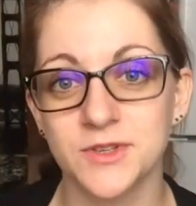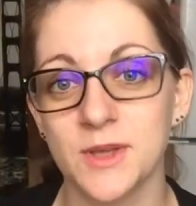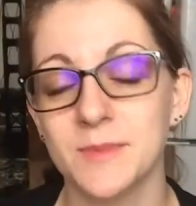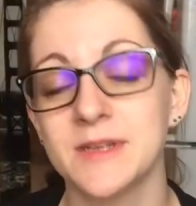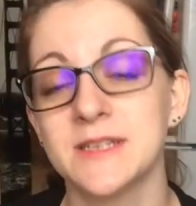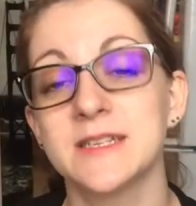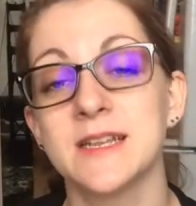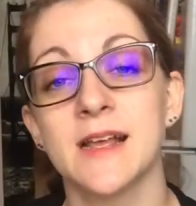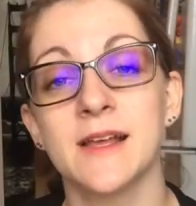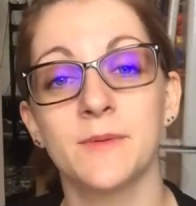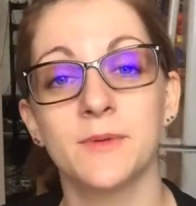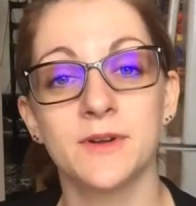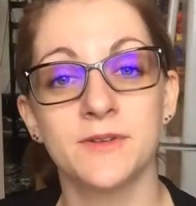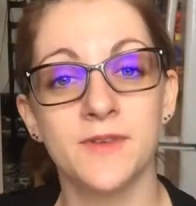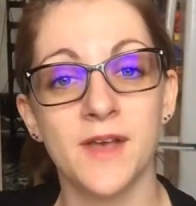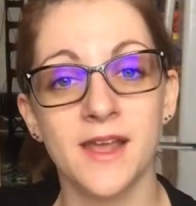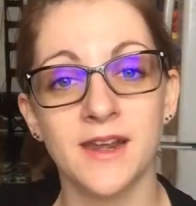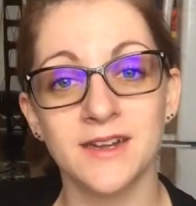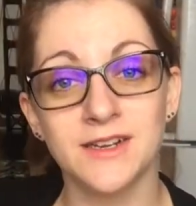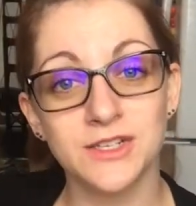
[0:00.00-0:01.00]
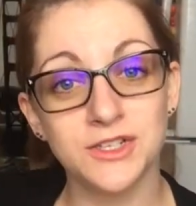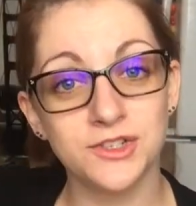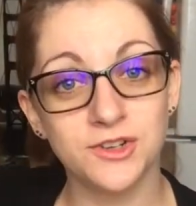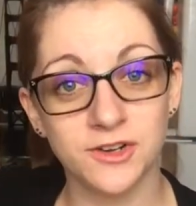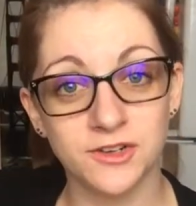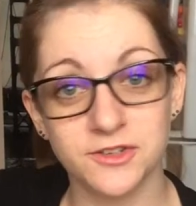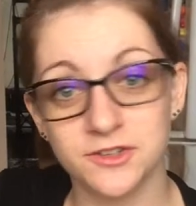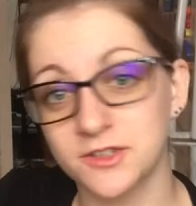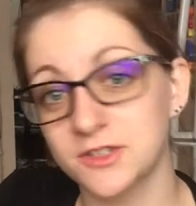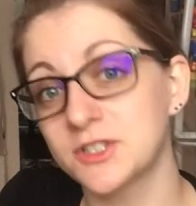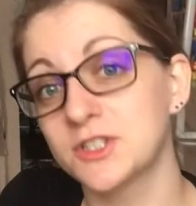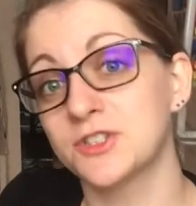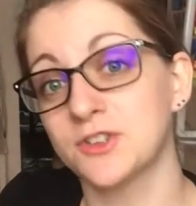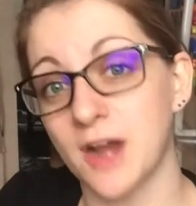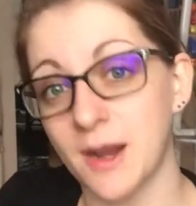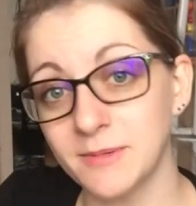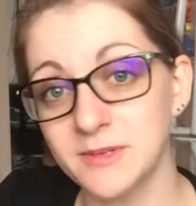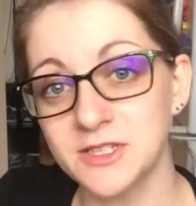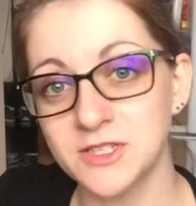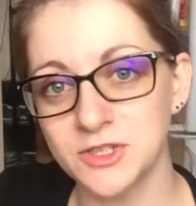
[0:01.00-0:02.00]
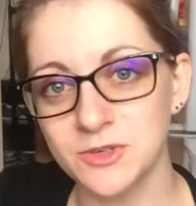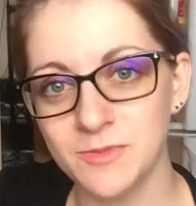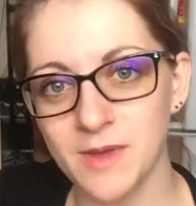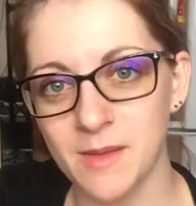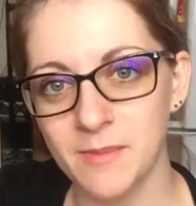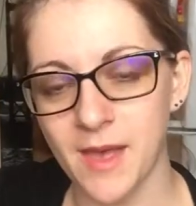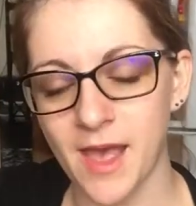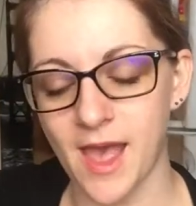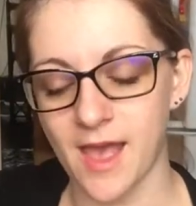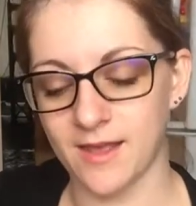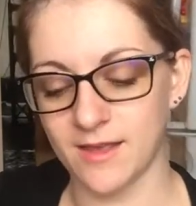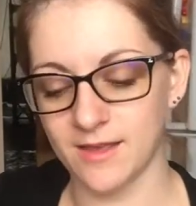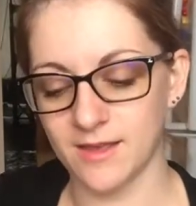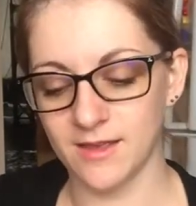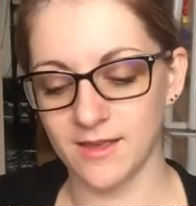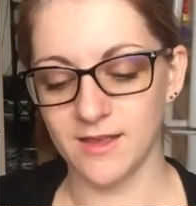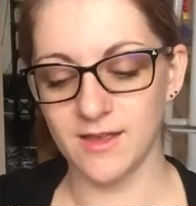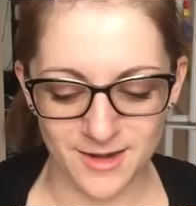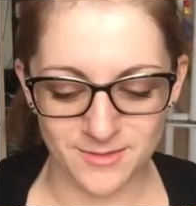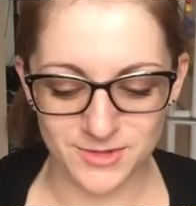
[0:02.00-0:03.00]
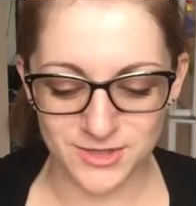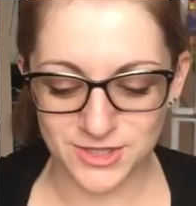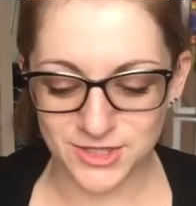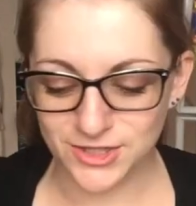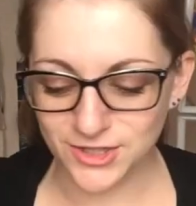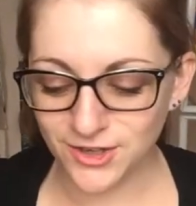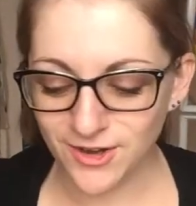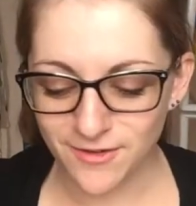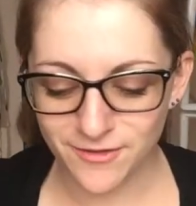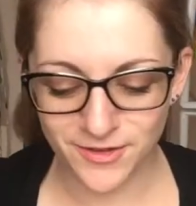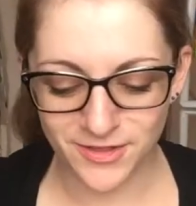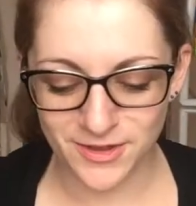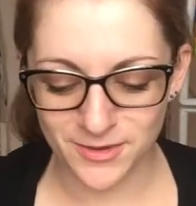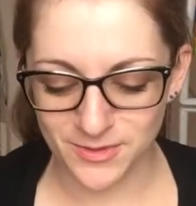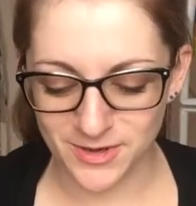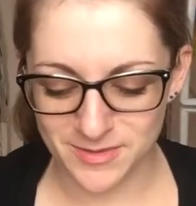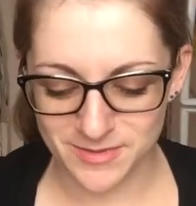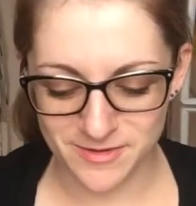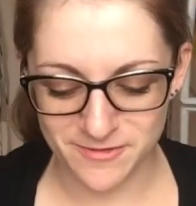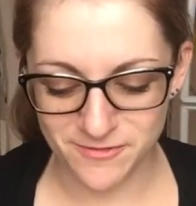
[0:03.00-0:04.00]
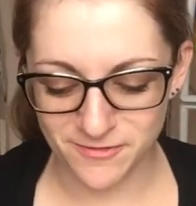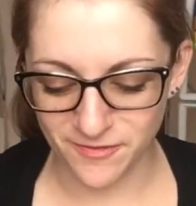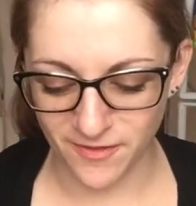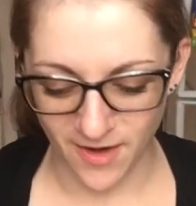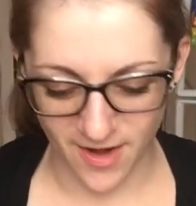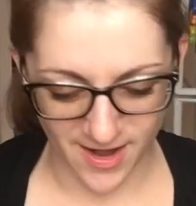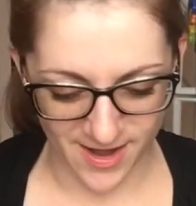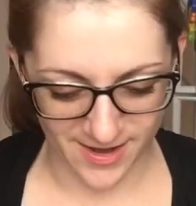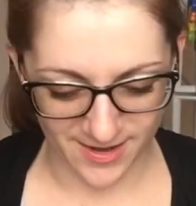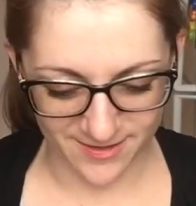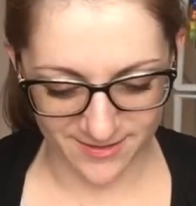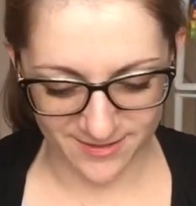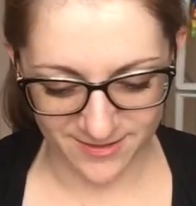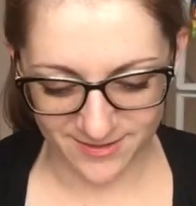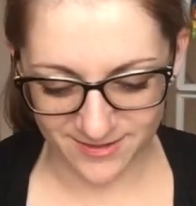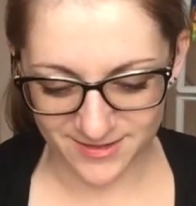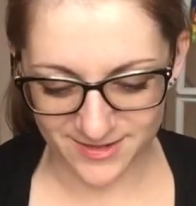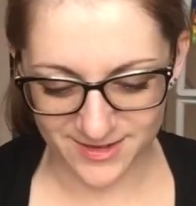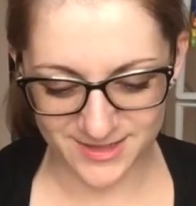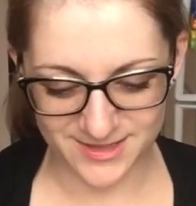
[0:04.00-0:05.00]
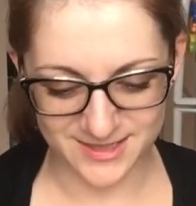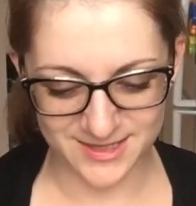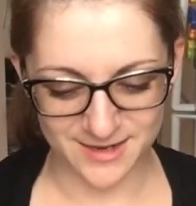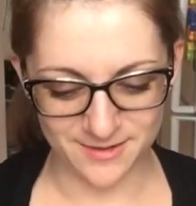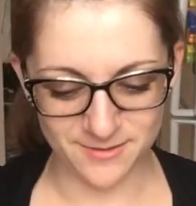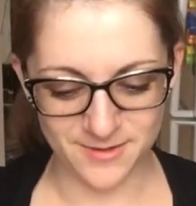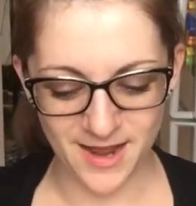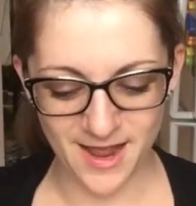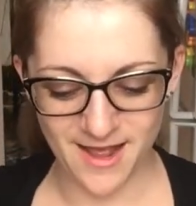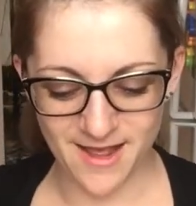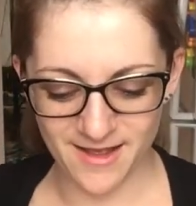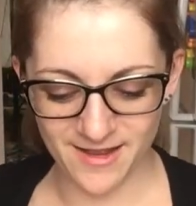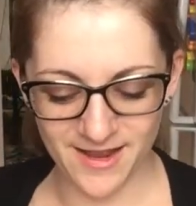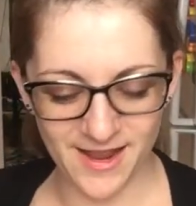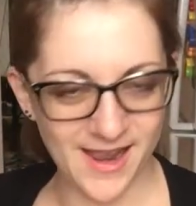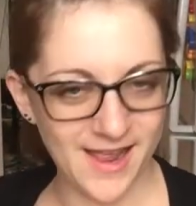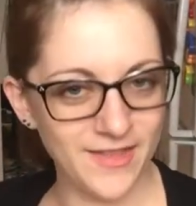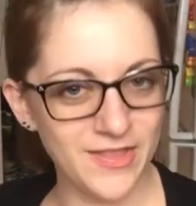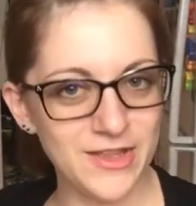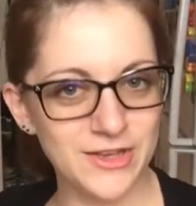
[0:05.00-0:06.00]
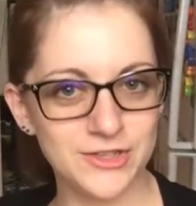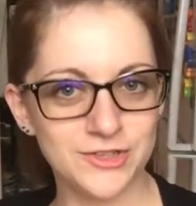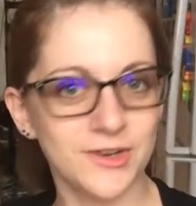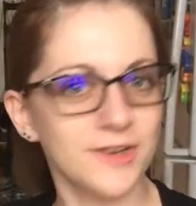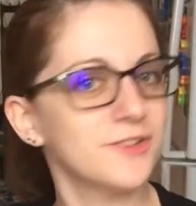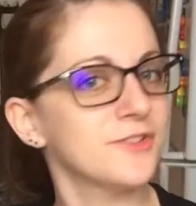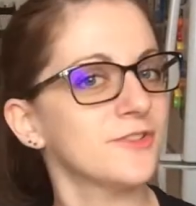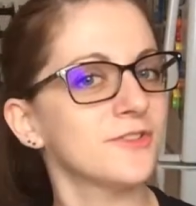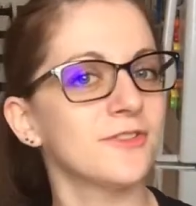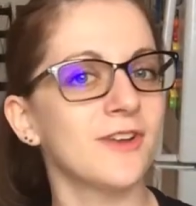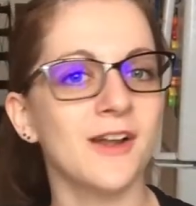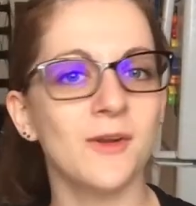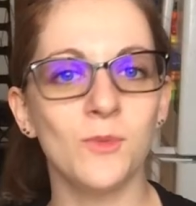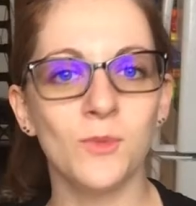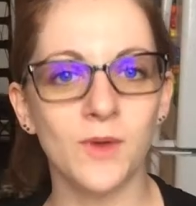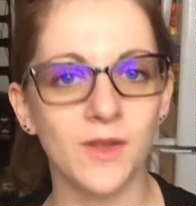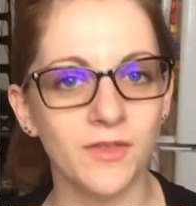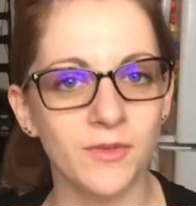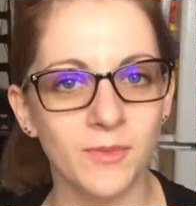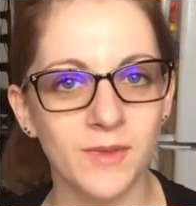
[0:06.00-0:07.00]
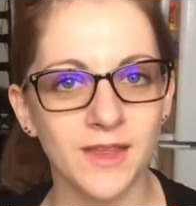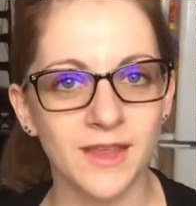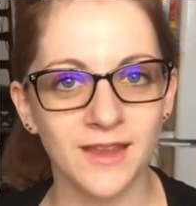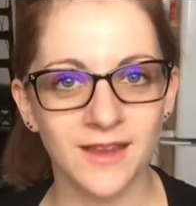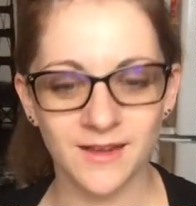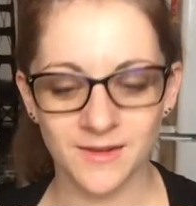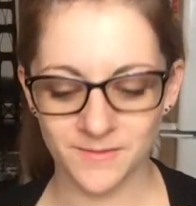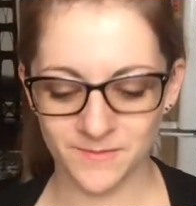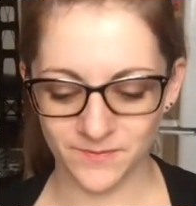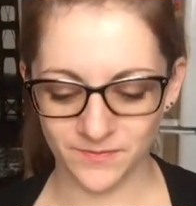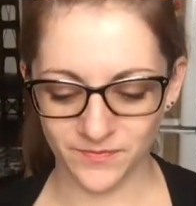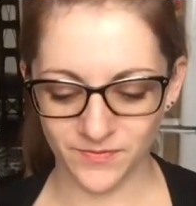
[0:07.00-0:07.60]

So that means I would have had an instructor strapped to my back. I'm sure everything would have been fine because I had the instructor right with me.